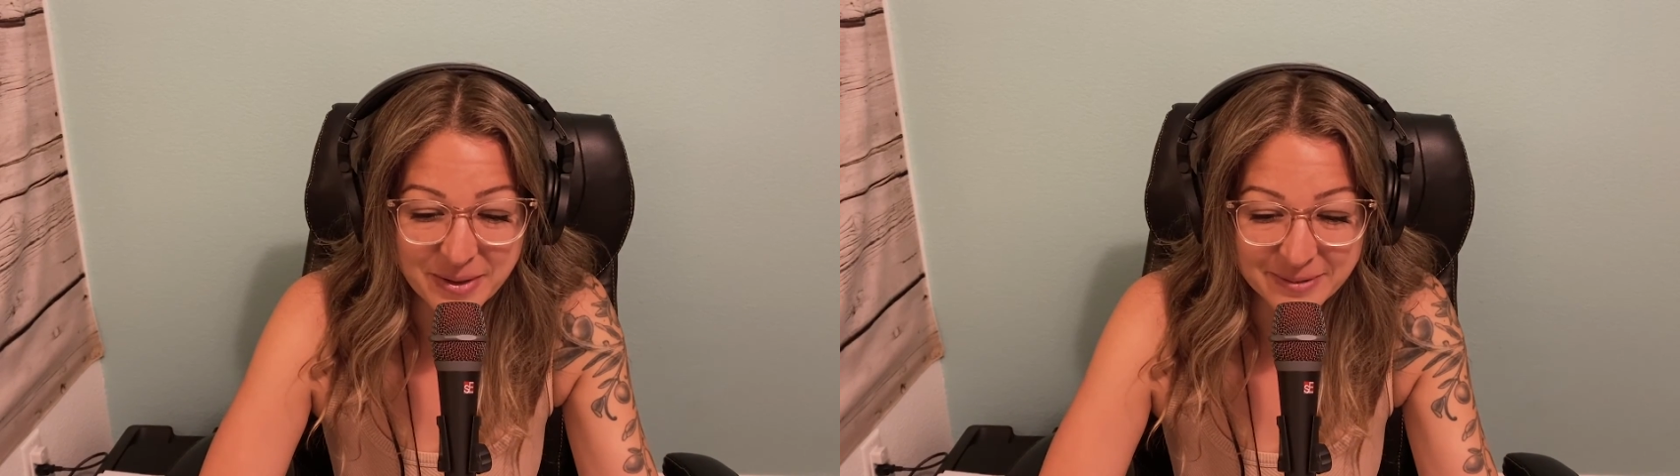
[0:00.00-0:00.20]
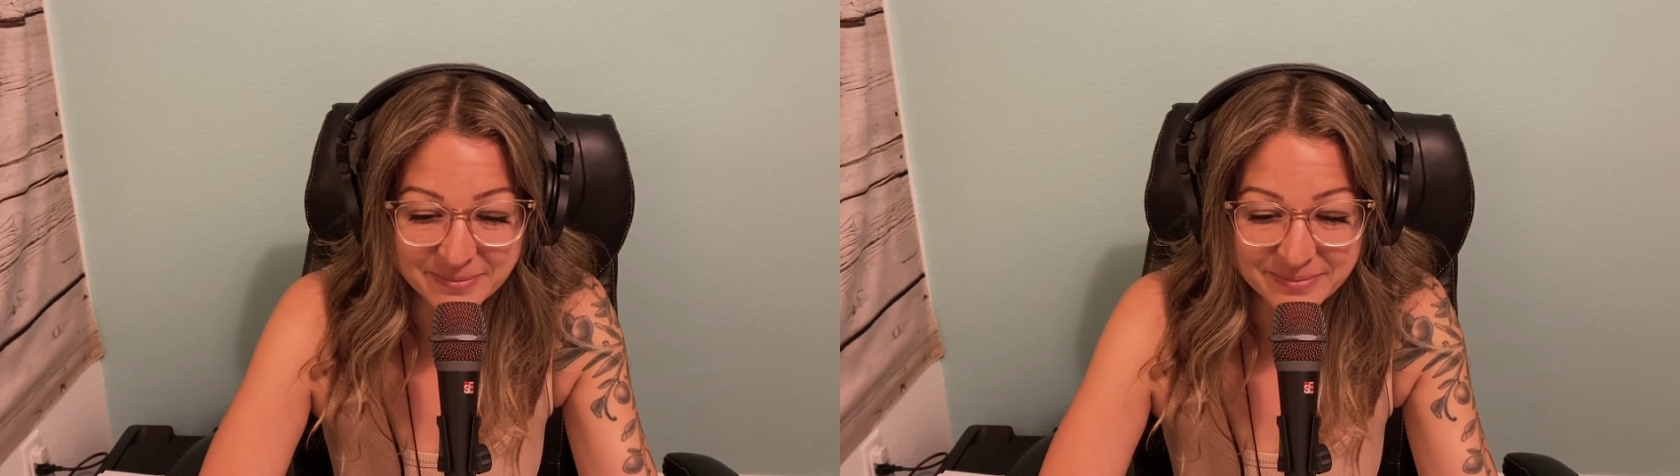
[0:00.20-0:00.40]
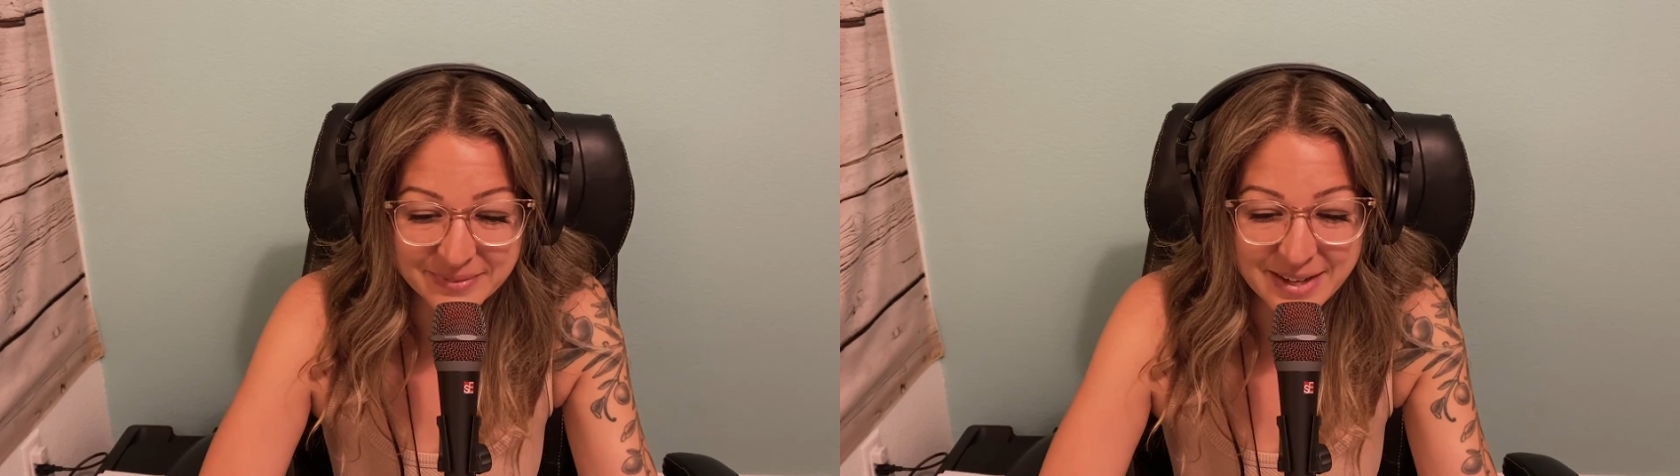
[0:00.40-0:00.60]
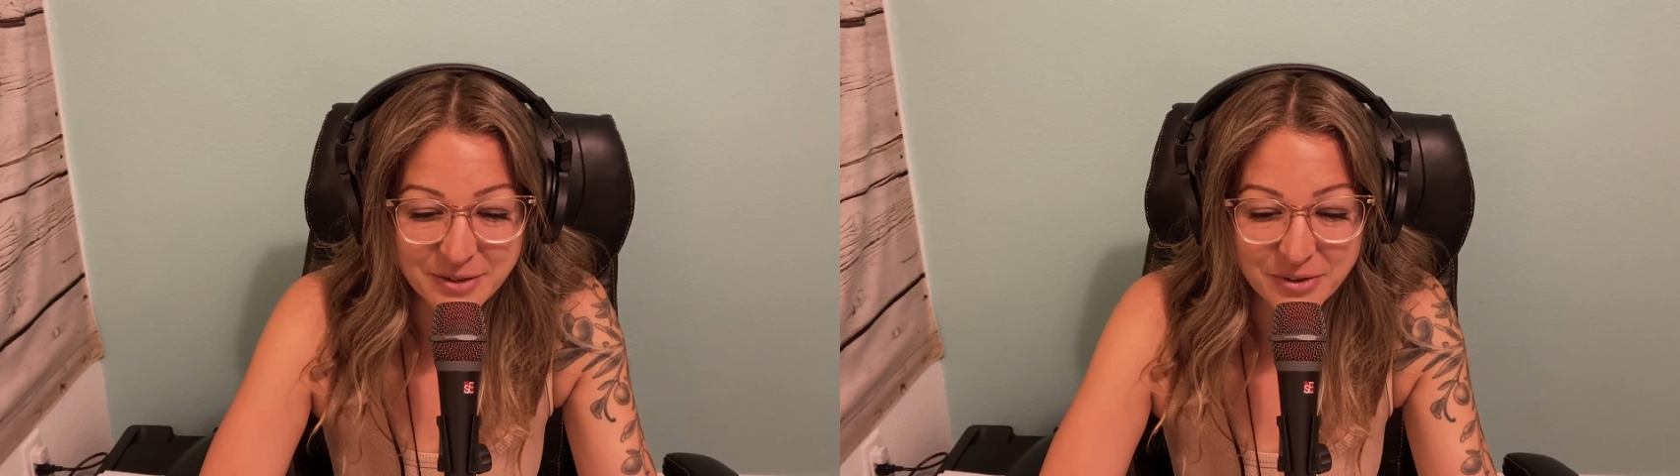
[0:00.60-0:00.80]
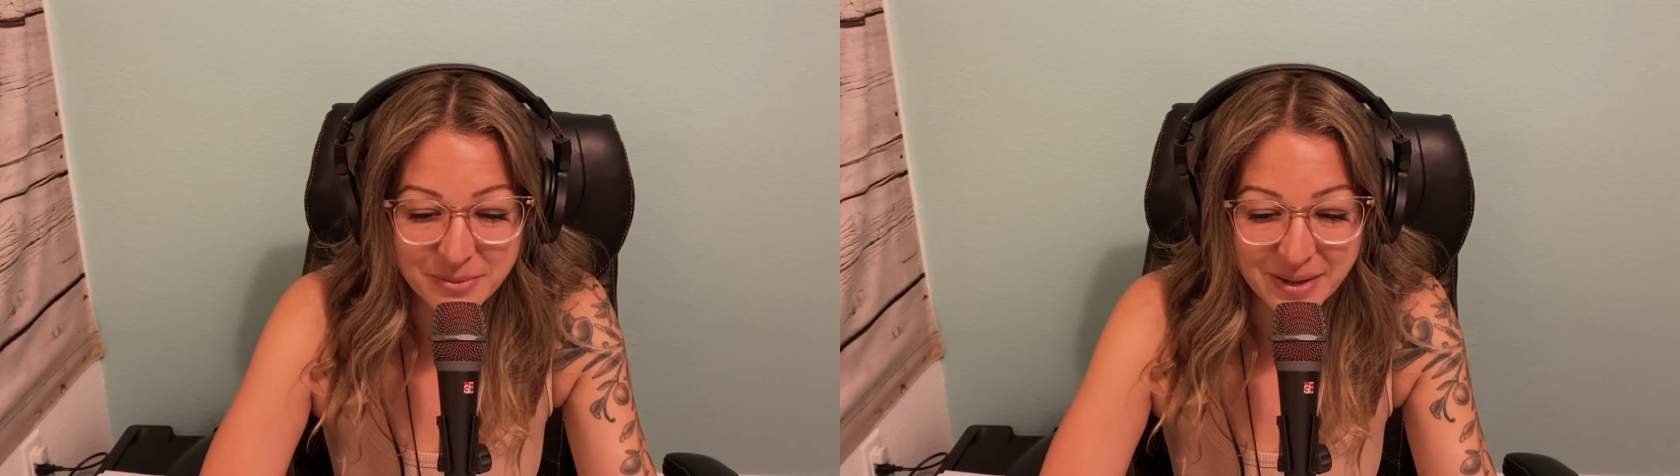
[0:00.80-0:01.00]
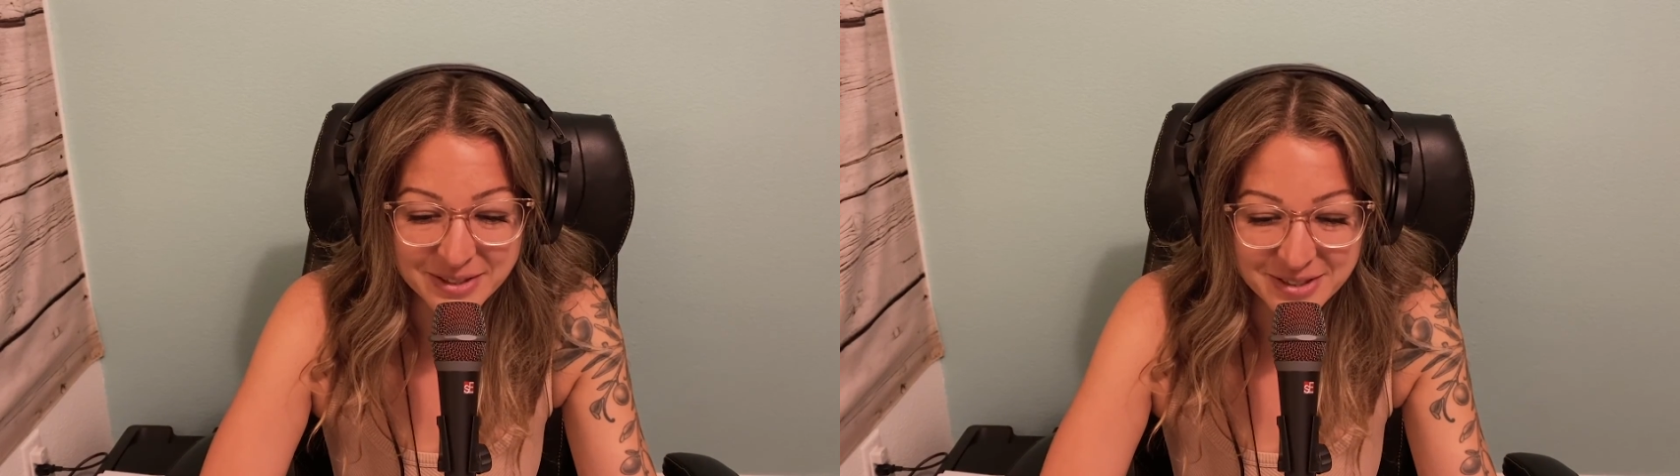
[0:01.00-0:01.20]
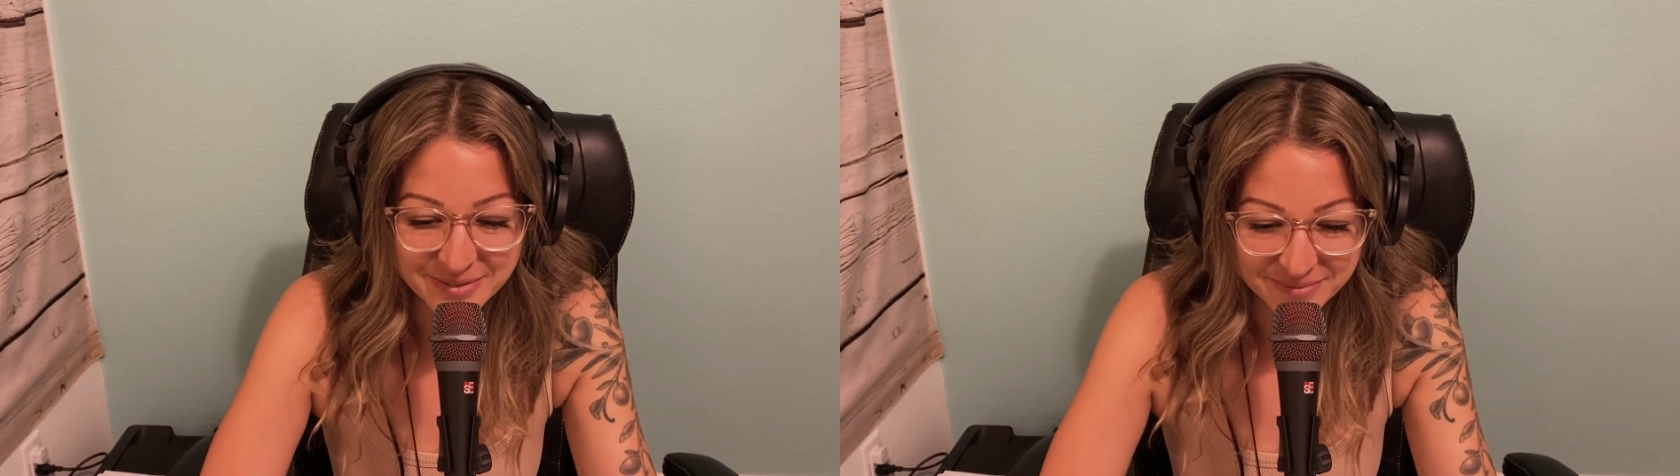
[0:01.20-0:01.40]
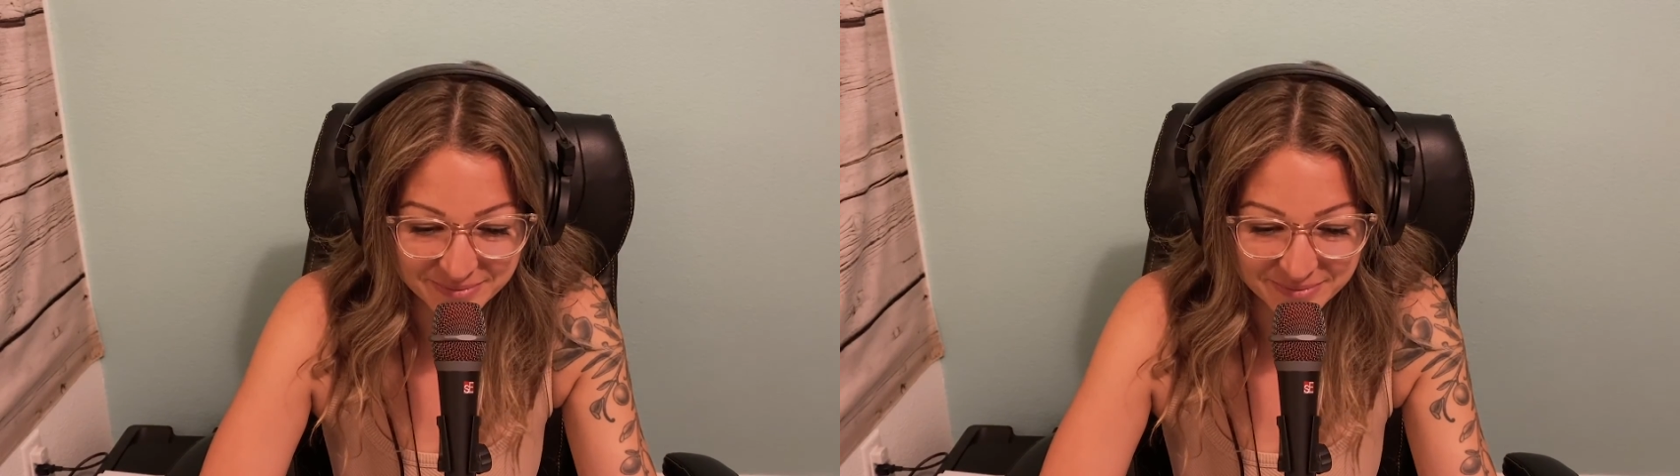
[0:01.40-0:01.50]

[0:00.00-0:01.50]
But thank you very much.